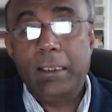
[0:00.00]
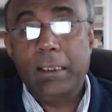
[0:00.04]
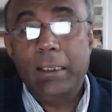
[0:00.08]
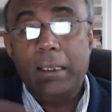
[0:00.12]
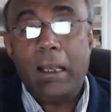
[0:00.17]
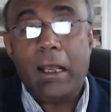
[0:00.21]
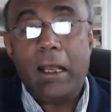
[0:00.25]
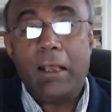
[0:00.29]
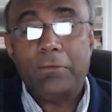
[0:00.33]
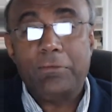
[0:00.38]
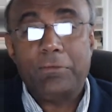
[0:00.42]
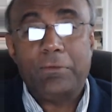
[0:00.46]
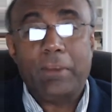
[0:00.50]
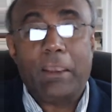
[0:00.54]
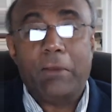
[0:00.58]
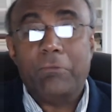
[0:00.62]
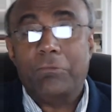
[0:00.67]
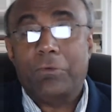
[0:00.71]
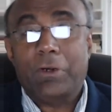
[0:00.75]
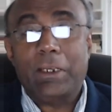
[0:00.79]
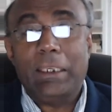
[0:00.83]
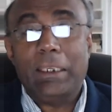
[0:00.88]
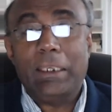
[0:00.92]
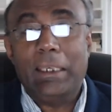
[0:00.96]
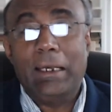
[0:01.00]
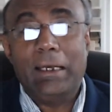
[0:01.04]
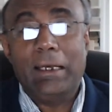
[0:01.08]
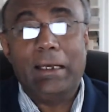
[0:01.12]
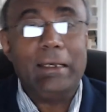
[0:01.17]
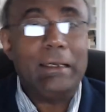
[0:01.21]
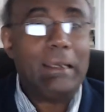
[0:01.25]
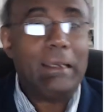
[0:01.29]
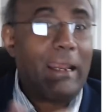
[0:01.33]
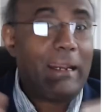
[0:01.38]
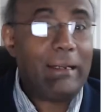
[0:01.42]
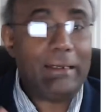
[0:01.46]
us every
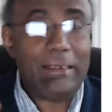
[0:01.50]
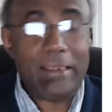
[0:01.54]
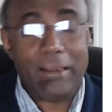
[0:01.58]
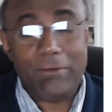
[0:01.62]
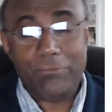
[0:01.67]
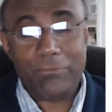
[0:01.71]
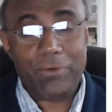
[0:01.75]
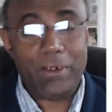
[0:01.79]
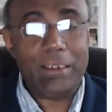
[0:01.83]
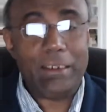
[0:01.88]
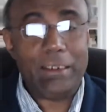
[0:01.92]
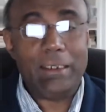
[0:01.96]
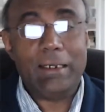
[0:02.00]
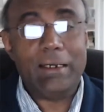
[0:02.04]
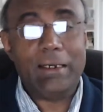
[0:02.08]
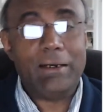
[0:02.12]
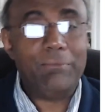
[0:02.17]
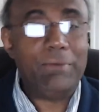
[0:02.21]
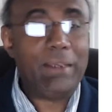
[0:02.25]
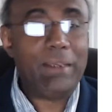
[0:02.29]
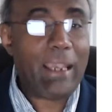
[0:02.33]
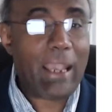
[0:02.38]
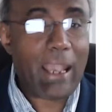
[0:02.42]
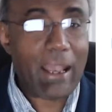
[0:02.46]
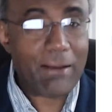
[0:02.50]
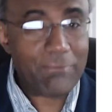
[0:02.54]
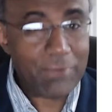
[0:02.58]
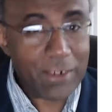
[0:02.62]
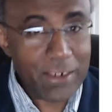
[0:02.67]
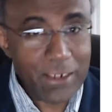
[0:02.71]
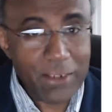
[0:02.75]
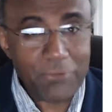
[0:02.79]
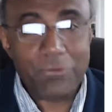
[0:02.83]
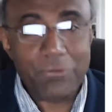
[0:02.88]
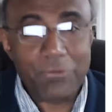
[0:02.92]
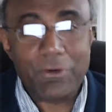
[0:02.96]
year. And every year we have
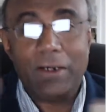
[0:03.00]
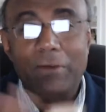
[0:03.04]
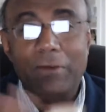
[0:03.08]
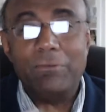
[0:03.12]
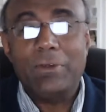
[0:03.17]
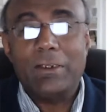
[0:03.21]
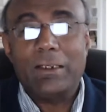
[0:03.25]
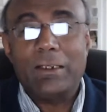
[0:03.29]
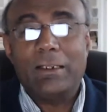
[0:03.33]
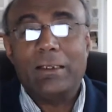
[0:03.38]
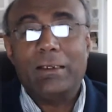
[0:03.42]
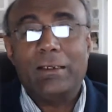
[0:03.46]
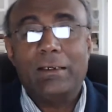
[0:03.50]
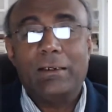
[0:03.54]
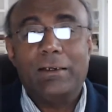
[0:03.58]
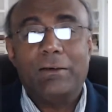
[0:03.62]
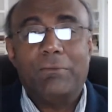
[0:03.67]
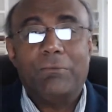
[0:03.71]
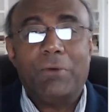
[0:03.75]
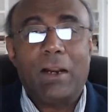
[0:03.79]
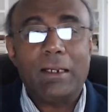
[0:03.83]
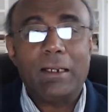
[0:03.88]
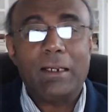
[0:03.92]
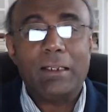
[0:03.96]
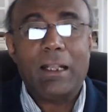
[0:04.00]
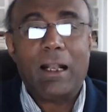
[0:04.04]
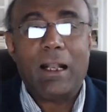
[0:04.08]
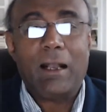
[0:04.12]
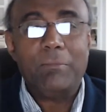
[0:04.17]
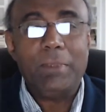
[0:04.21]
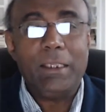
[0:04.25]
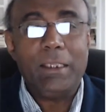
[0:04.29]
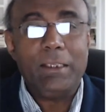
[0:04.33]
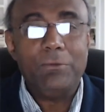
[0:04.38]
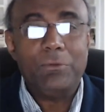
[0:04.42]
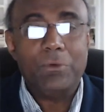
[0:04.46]
a different one
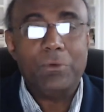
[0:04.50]
coming.